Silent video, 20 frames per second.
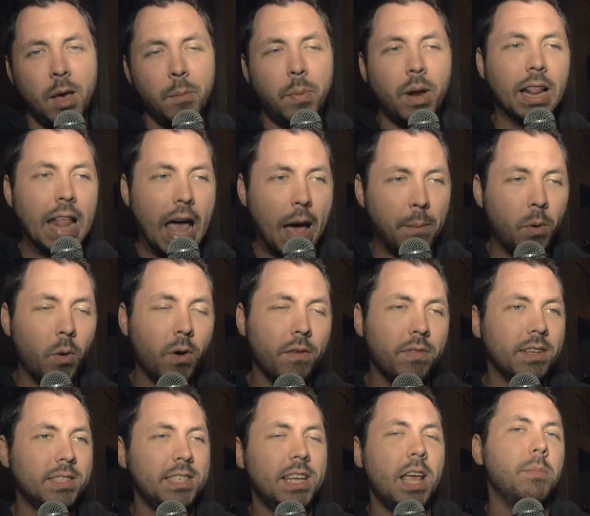But a lot more
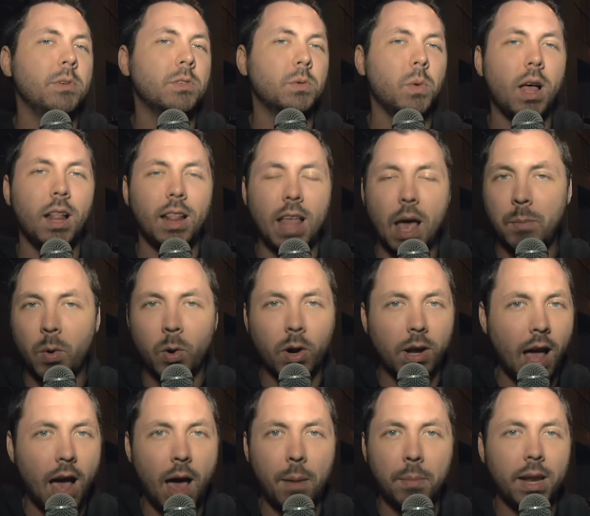of the same as well. A lot more
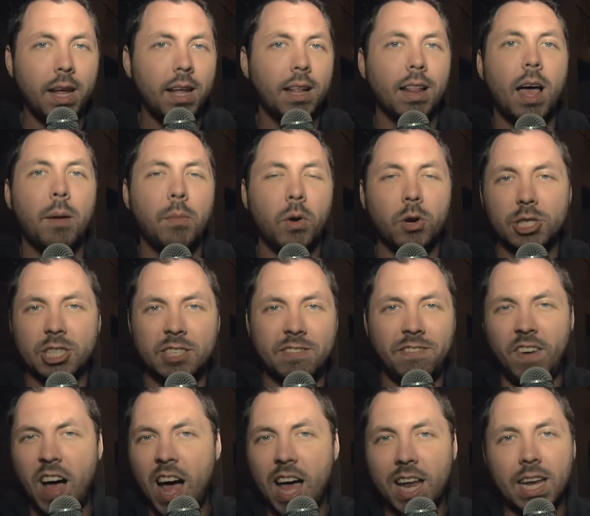comedy, a lot more just
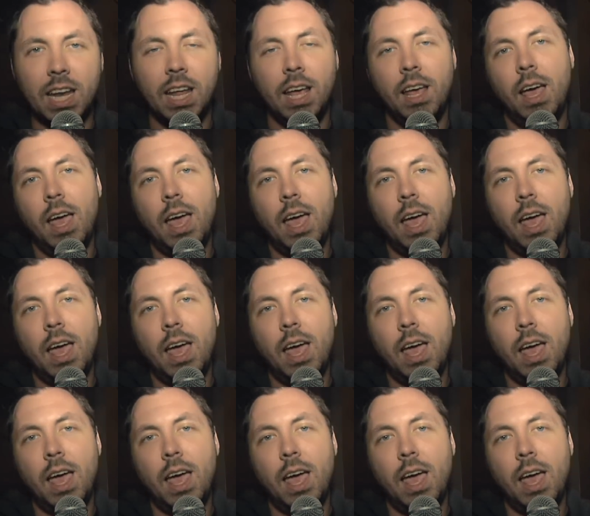fun,